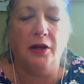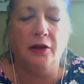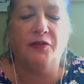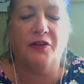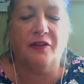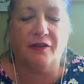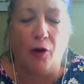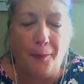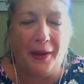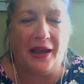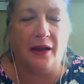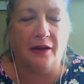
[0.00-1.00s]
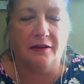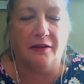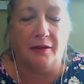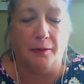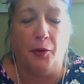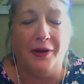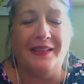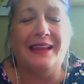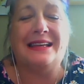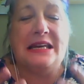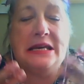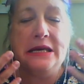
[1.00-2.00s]
sobbing to the point
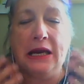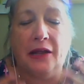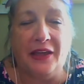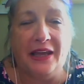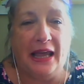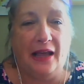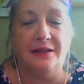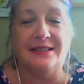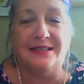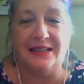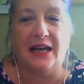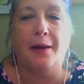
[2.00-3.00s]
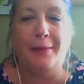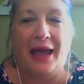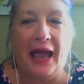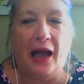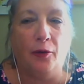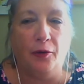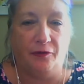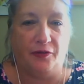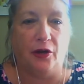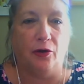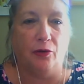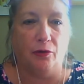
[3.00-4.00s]
there's nothing else to come out of
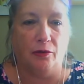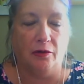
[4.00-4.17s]
you.